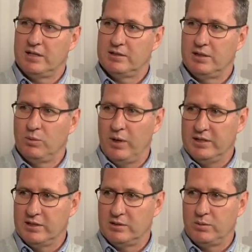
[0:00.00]
as it
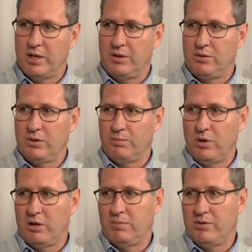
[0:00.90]
wends its way through the
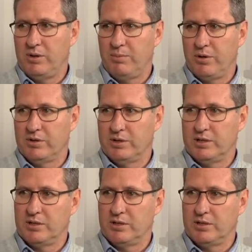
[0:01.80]
parliamentary process.